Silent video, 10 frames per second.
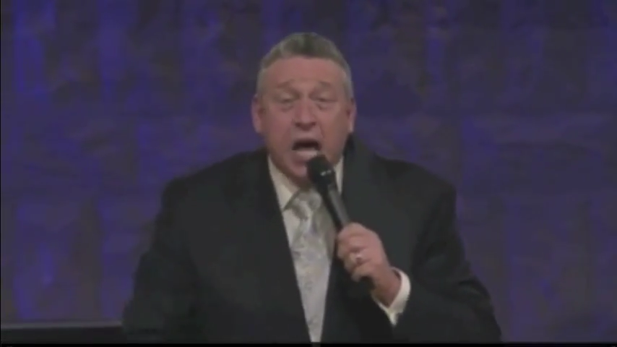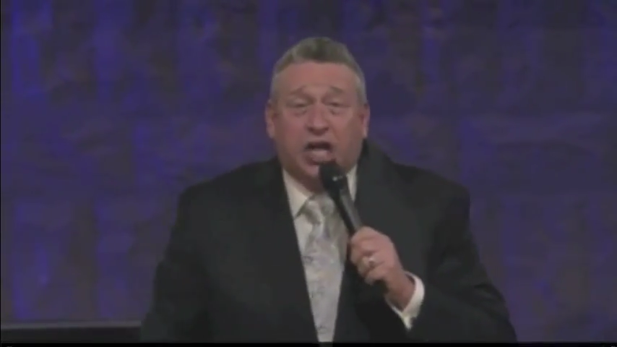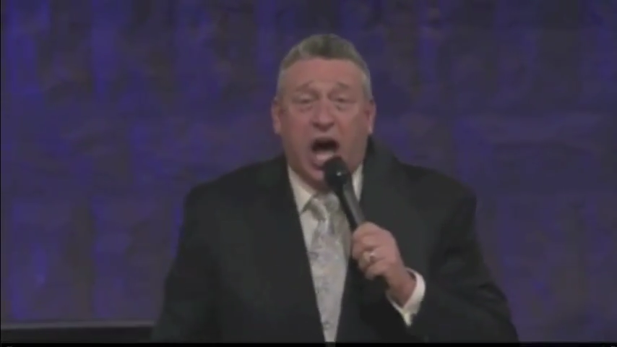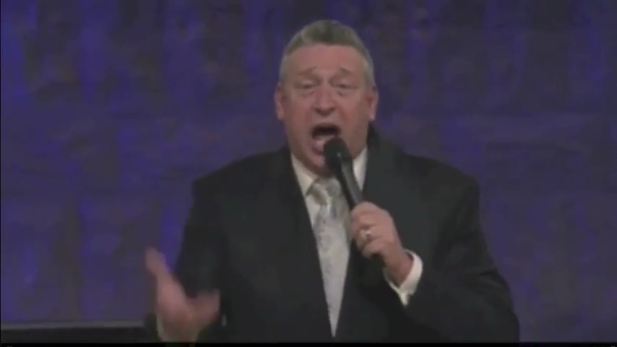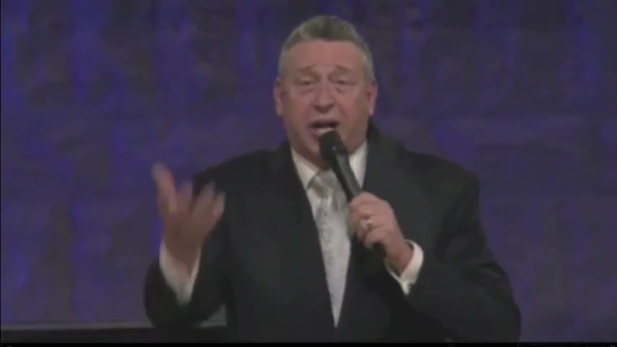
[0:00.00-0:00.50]

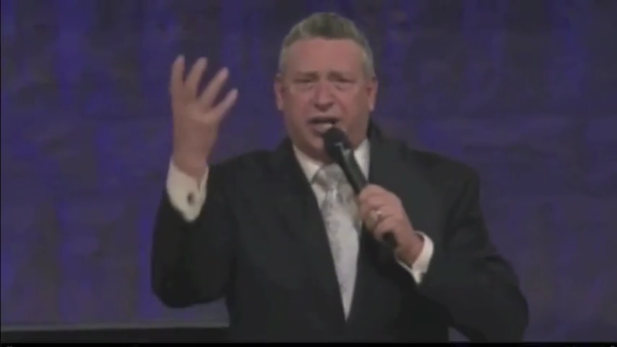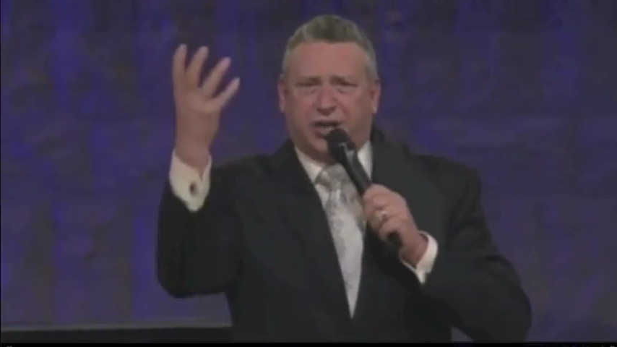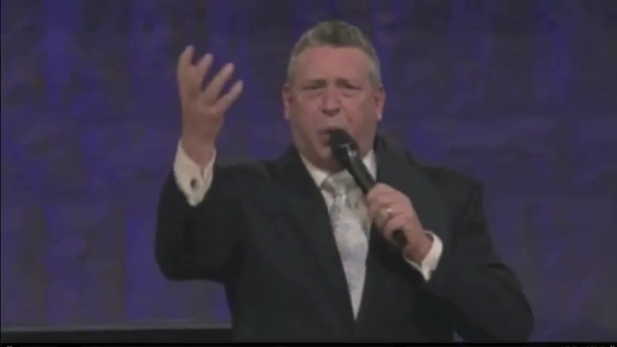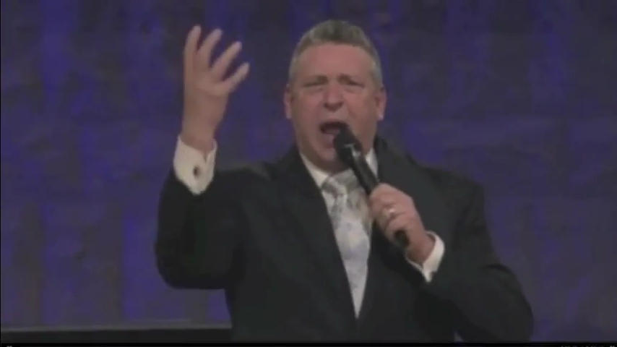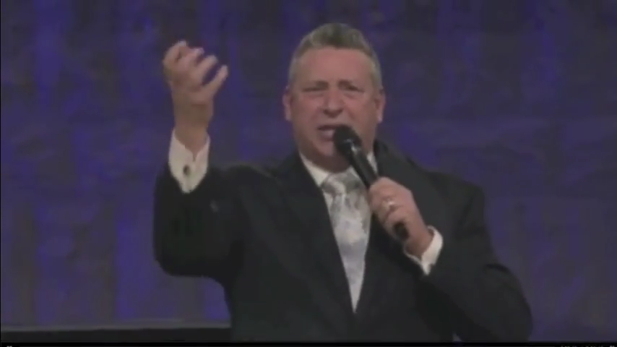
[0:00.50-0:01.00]
God
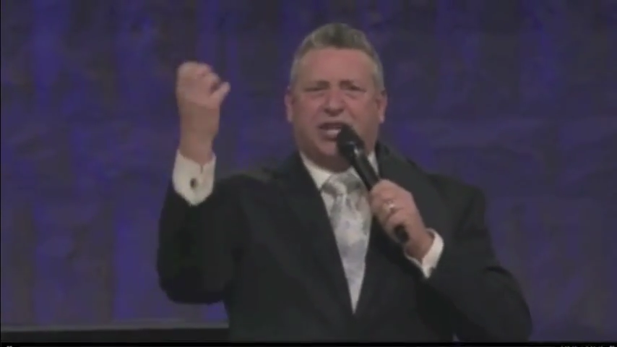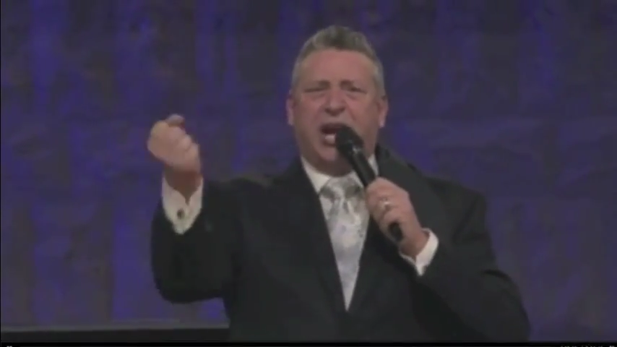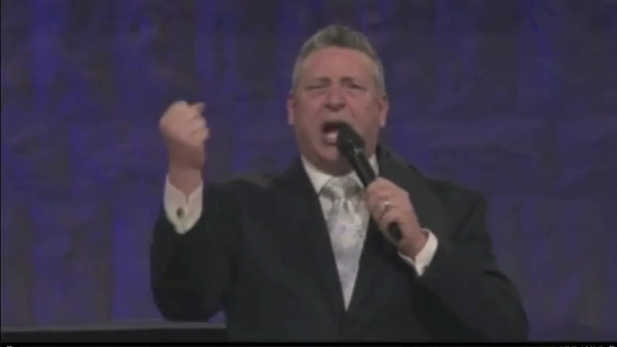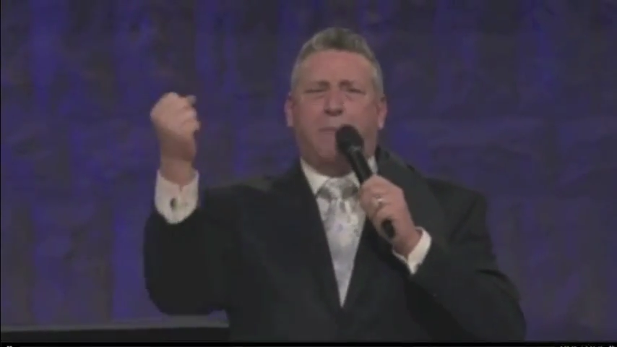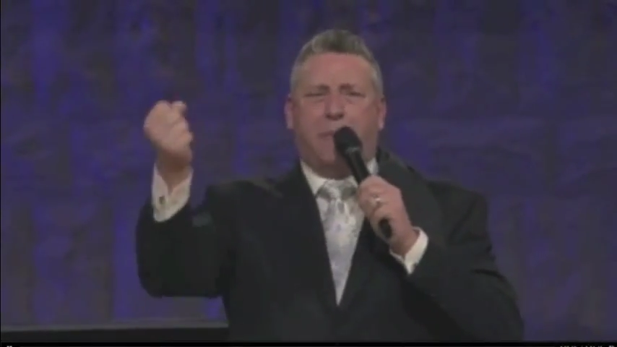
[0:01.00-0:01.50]
is
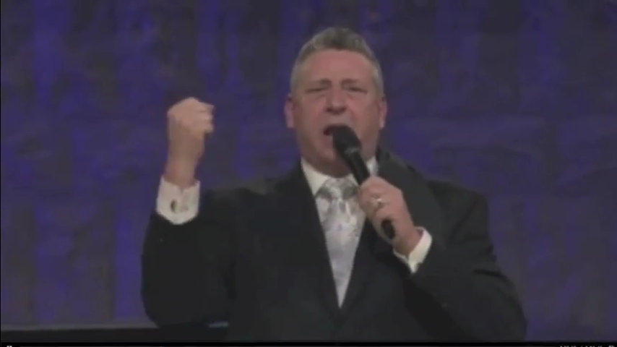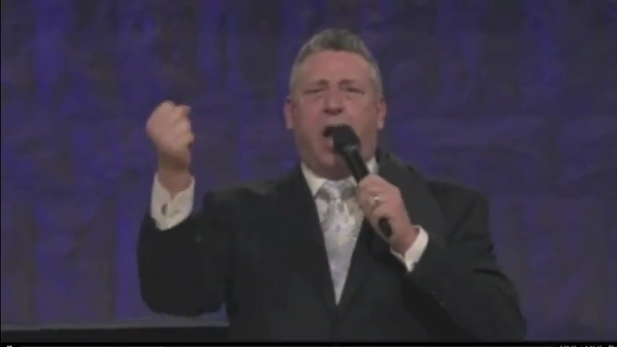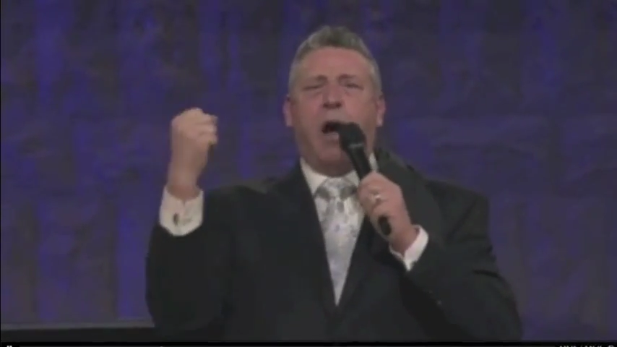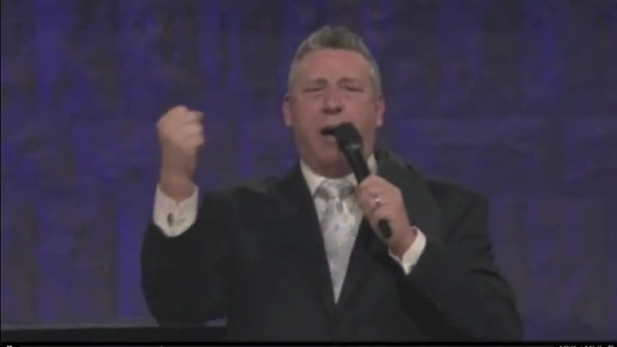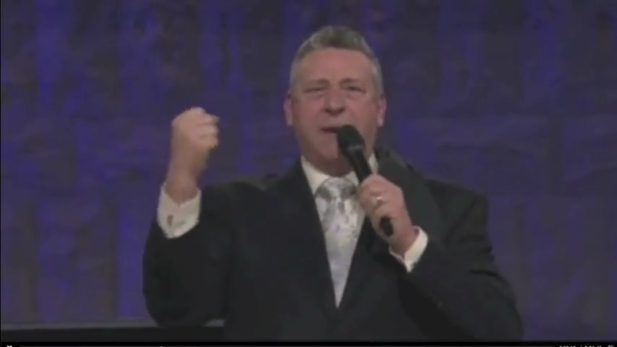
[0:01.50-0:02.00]
raising up an
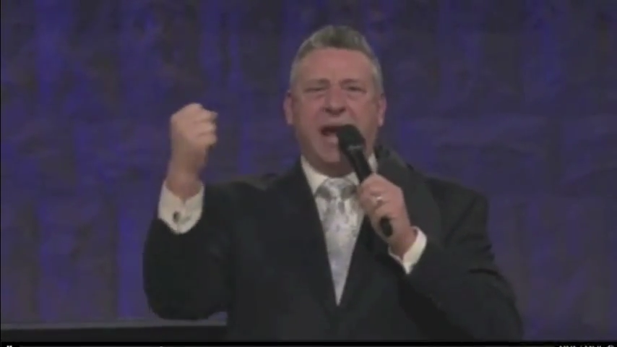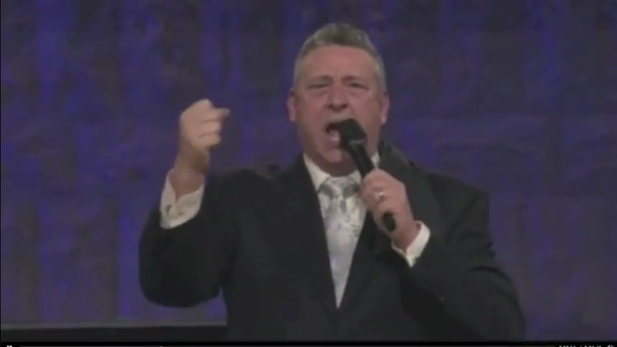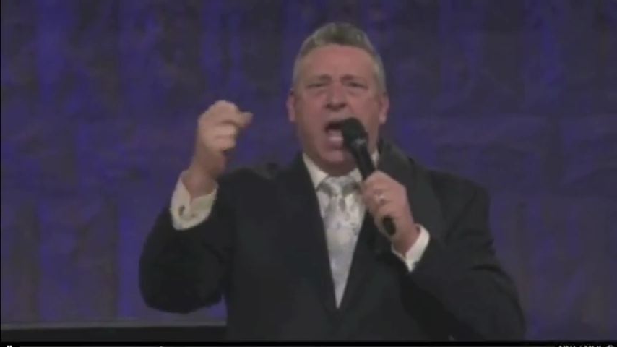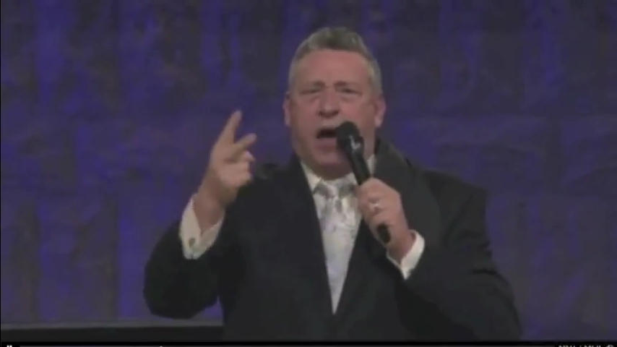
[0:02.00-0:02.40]
army